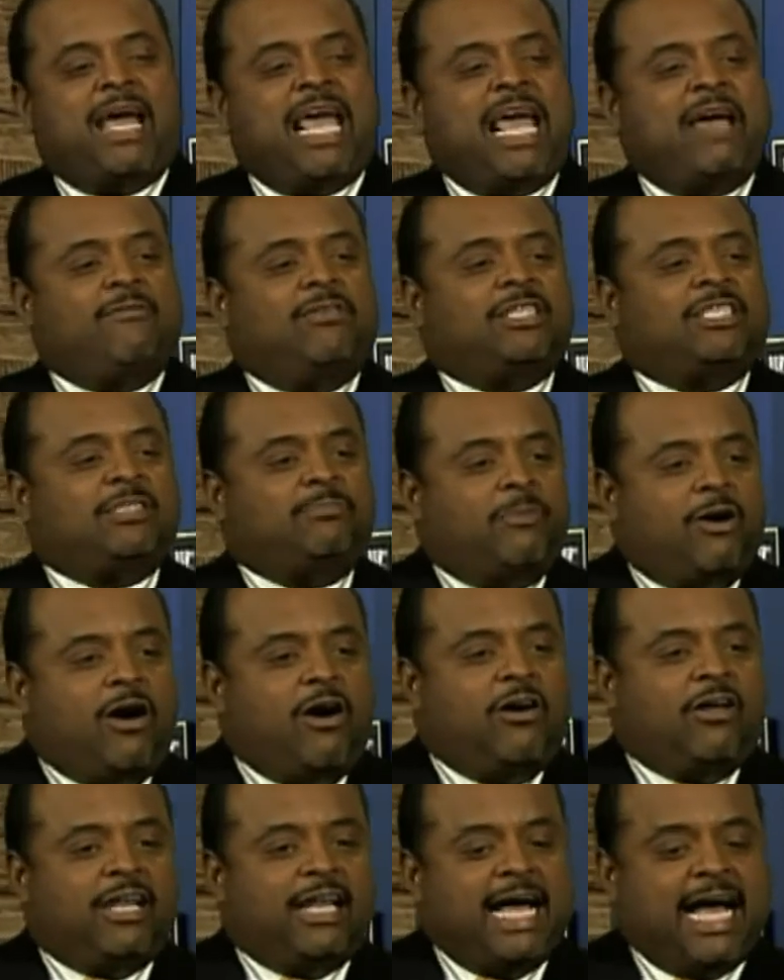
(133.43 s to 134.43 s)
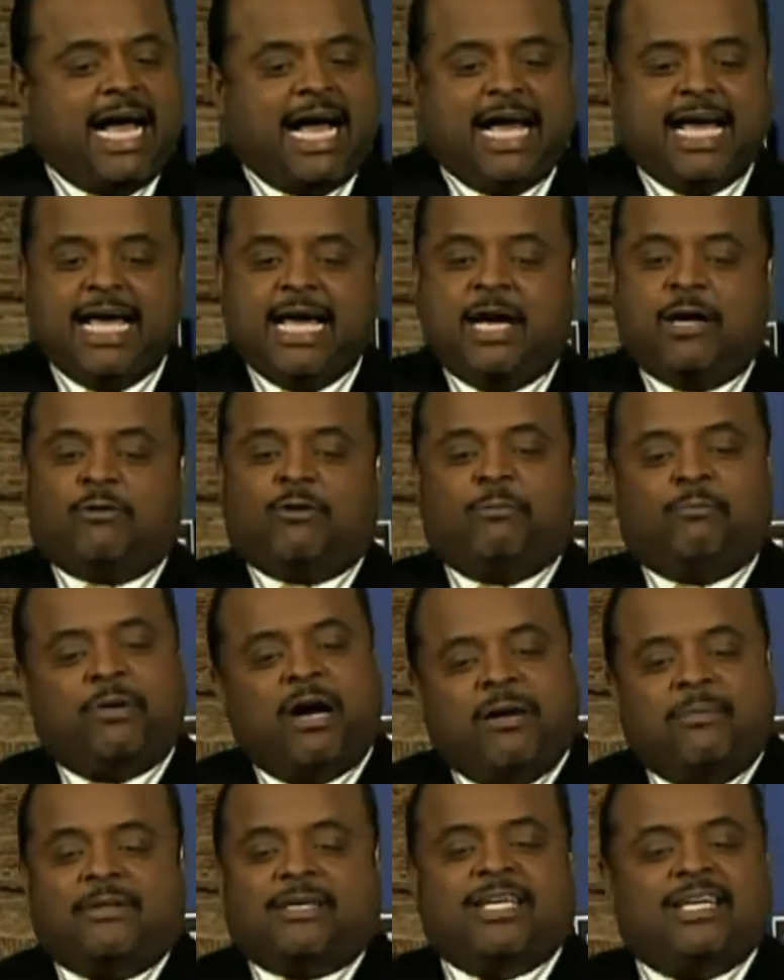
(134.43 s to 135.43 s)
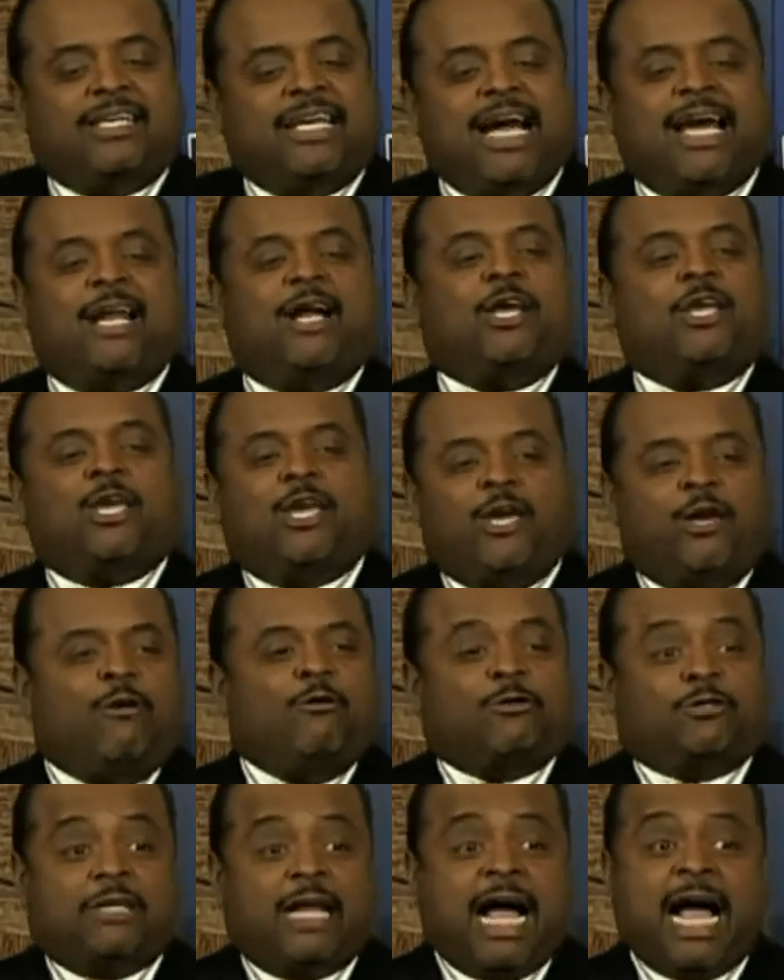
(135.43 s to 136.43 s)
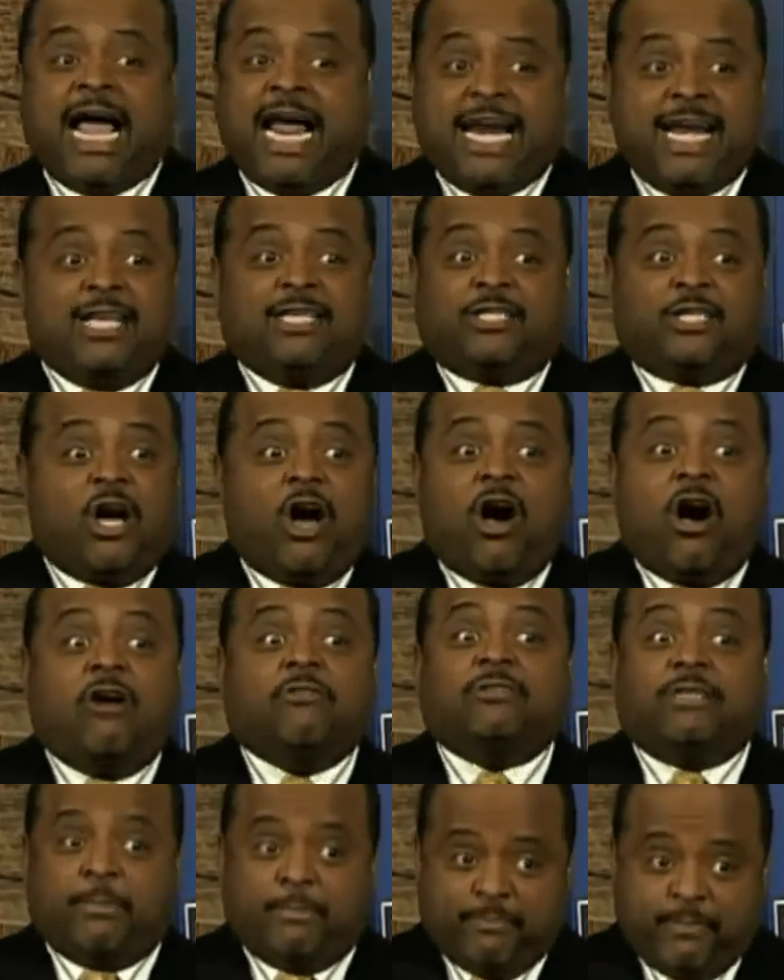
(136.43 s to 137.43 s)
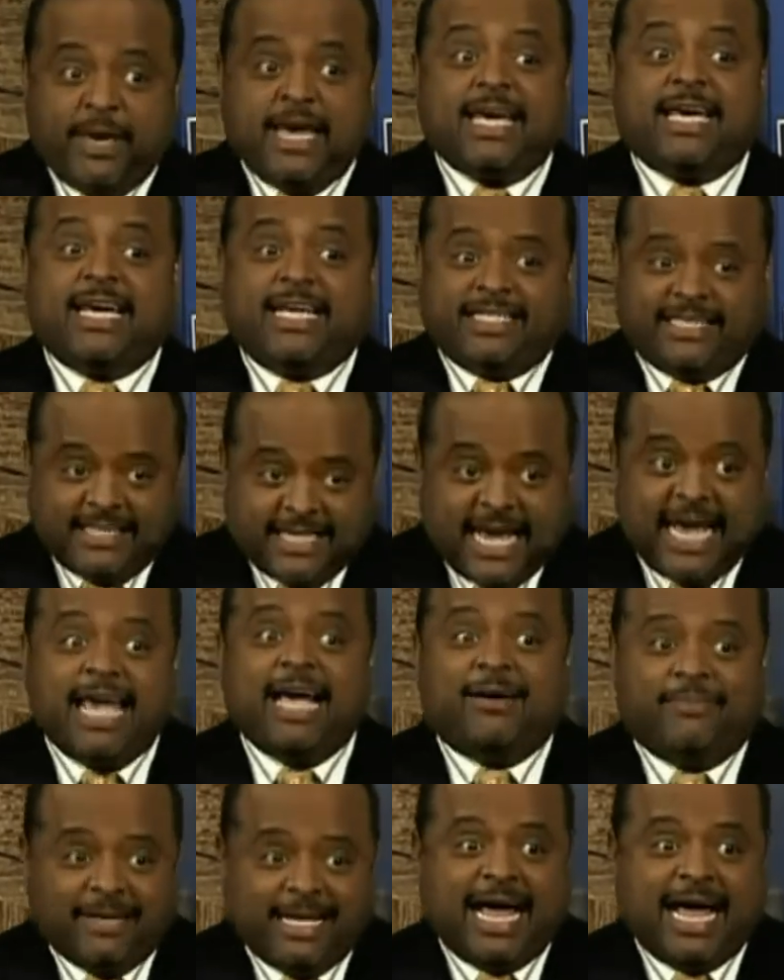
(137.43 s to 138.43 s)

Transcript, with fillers: might have a small lie. Republican got a huge lie, and it's called the biggest damn